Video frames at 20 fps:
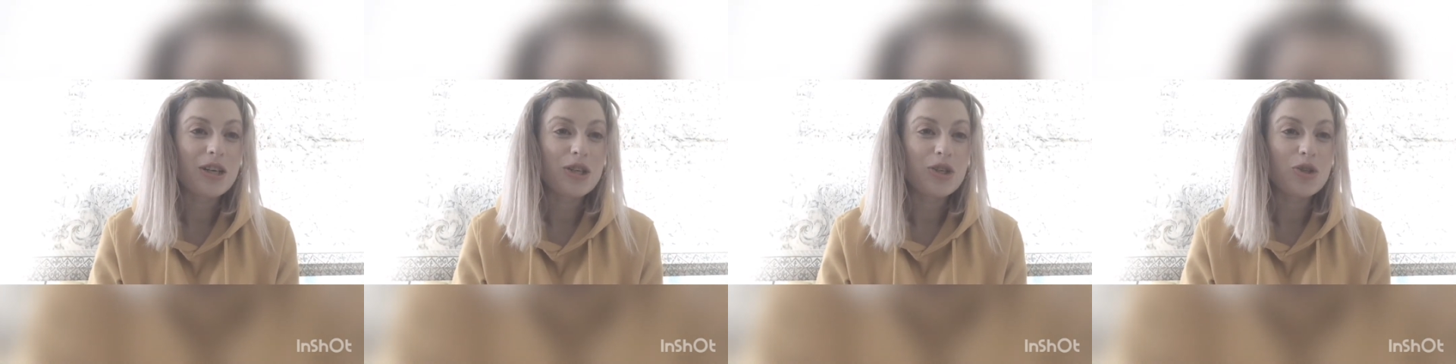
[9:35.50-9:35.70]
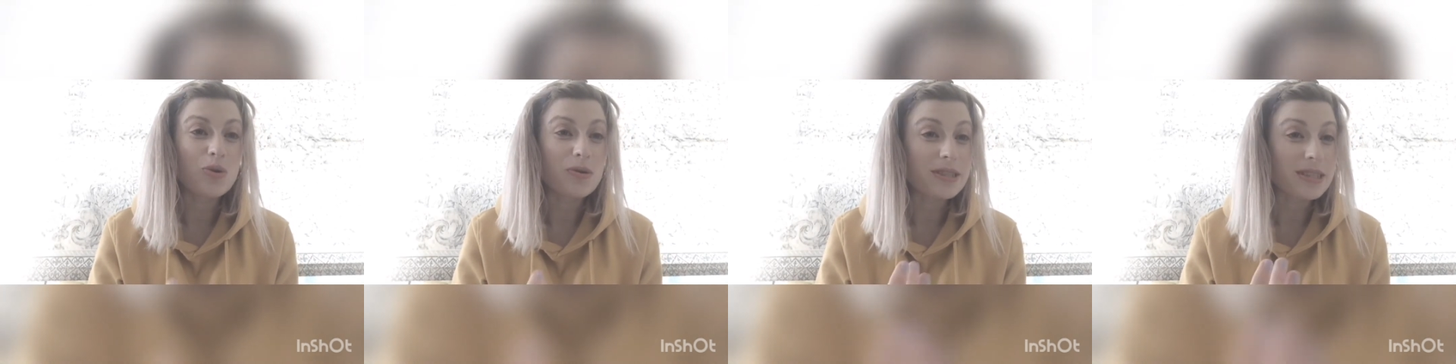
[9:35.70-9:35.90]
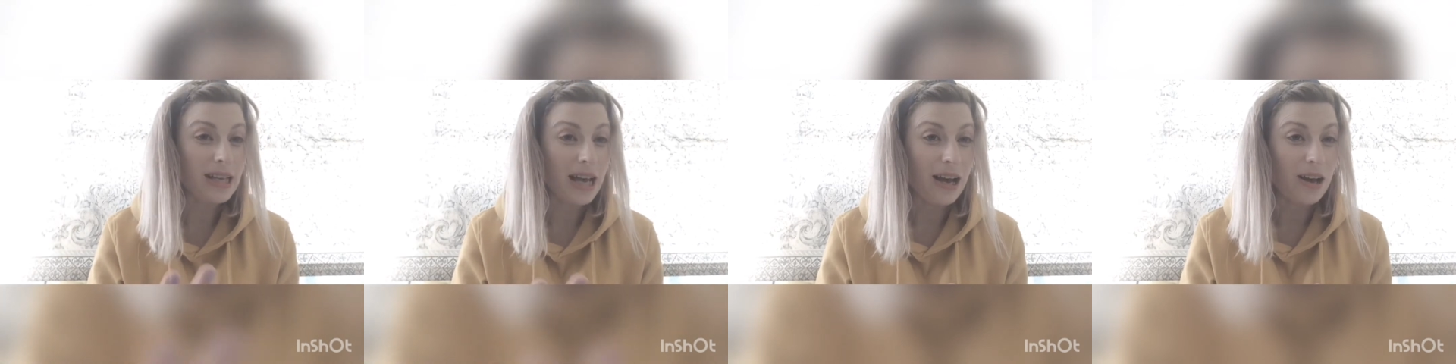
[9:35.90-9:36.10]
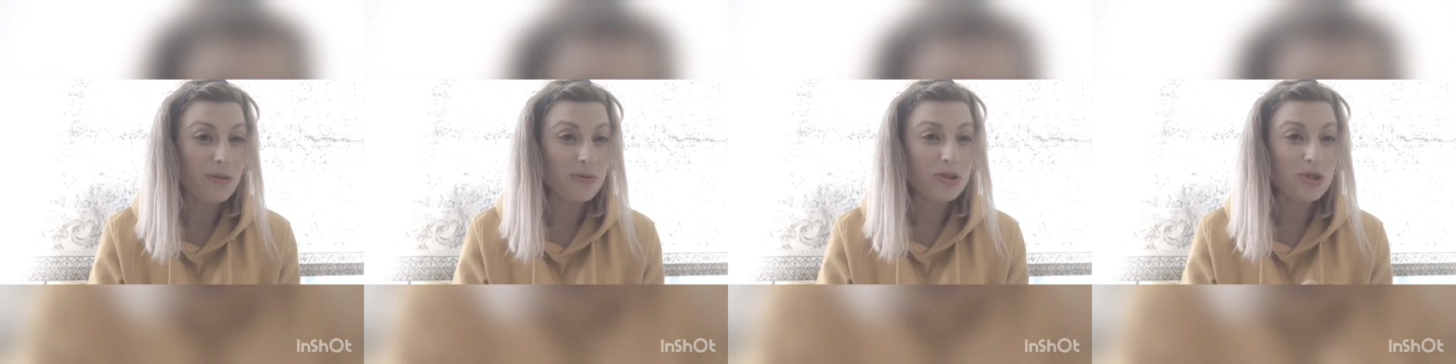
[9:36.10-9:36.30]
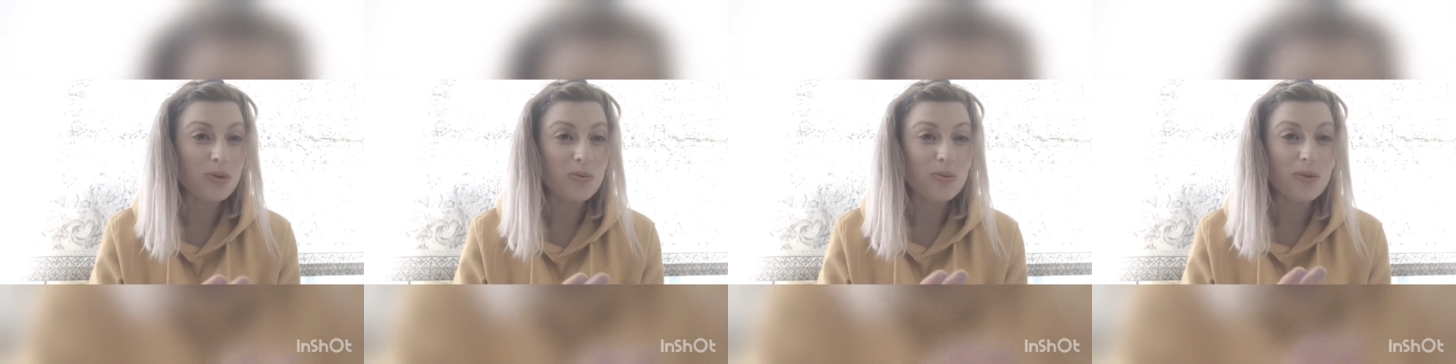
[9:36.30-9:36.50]
your
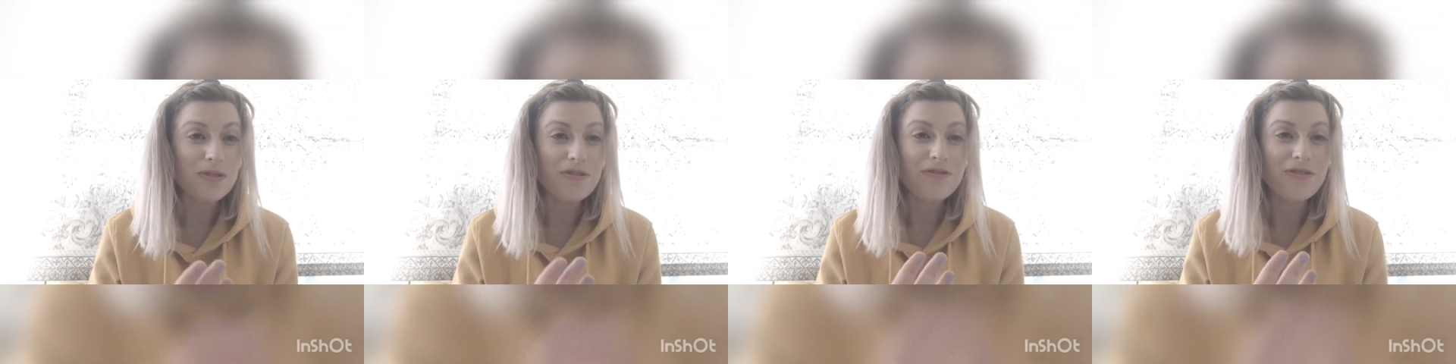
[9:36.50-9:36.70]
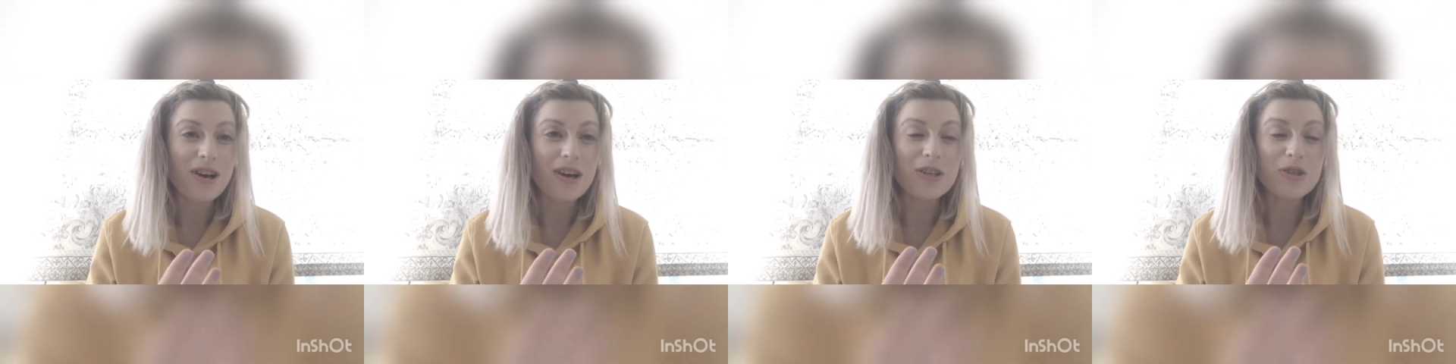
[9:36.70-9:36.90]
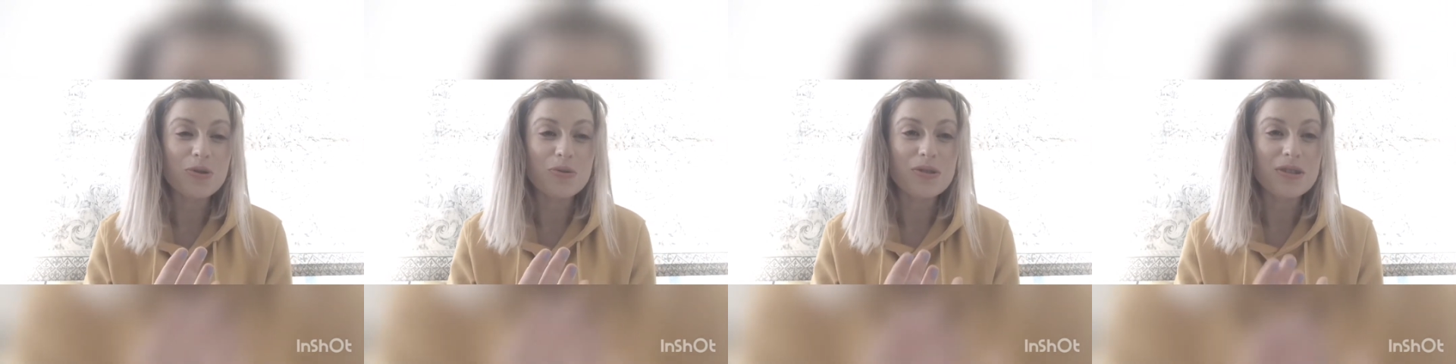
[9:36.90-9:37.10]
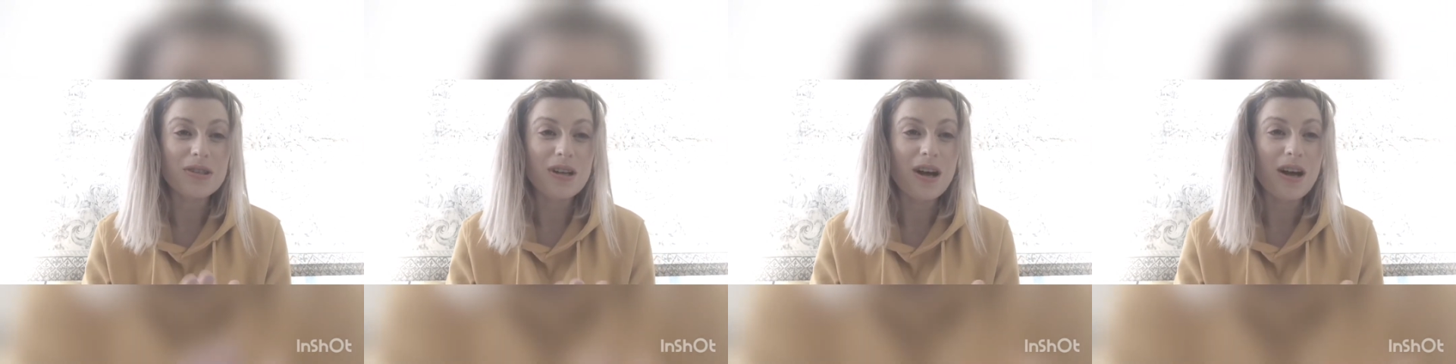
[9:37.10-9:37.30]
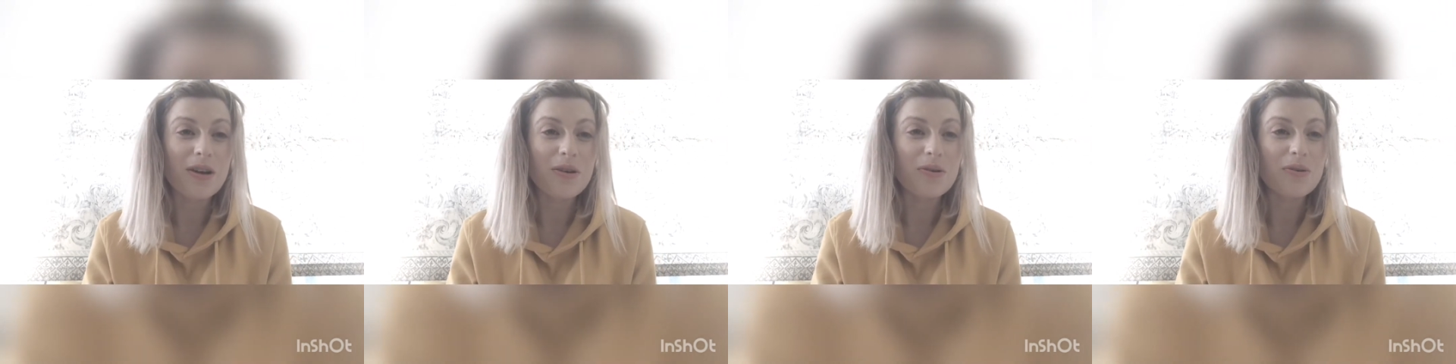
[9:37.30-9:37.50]
sound, you will find your
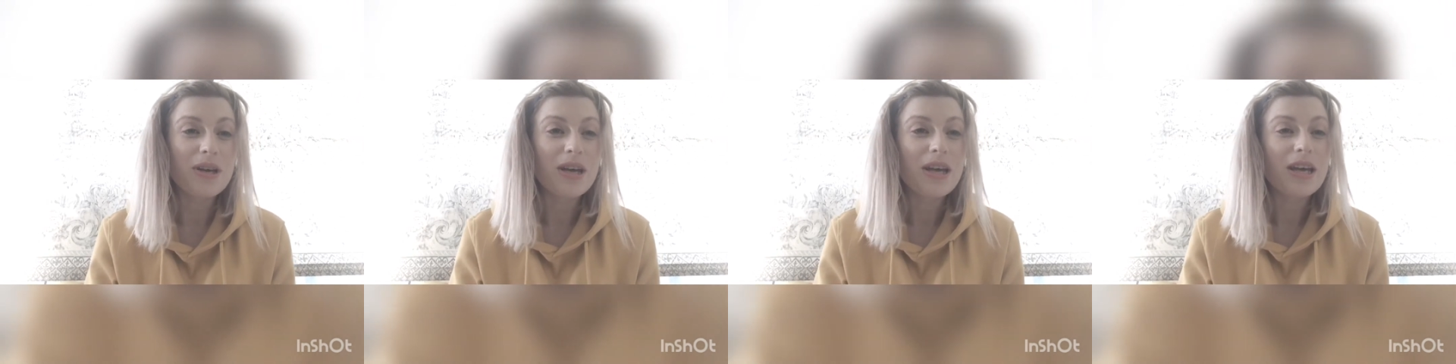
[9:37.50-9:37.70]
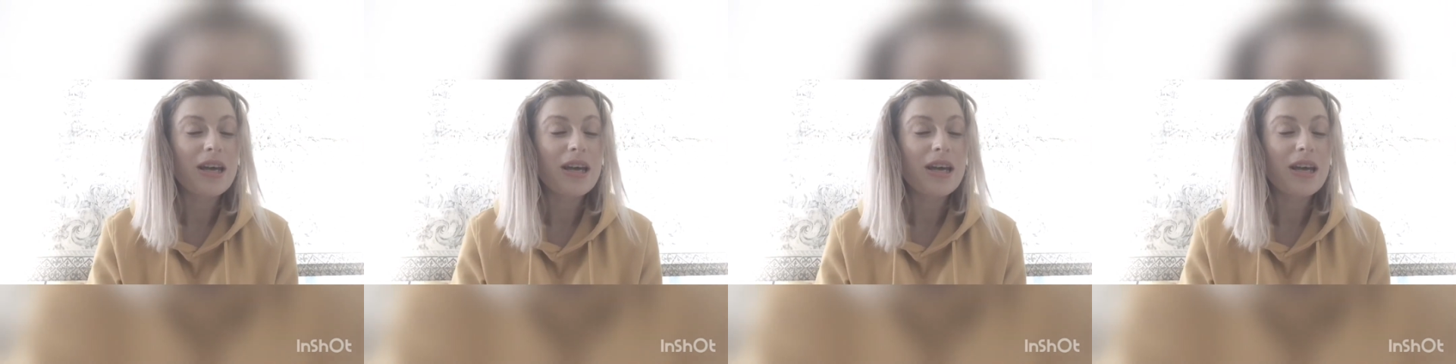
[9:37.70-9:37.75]
style,